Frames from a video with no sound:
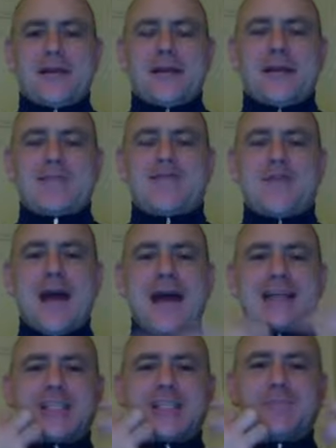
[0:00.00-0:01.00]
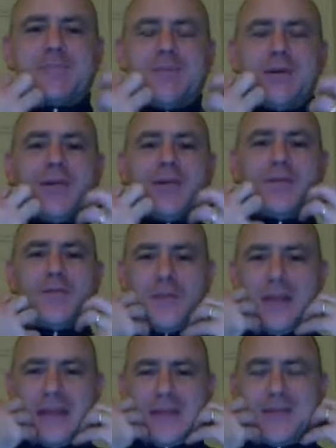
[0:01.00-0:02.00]
like actually putting
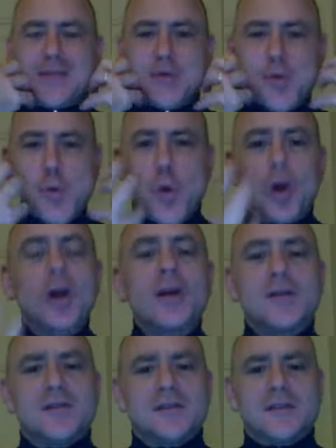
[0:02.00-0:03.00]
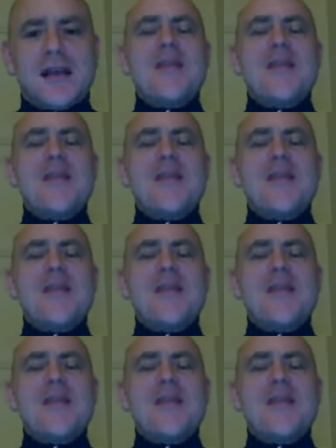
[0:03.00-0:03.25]
them into words and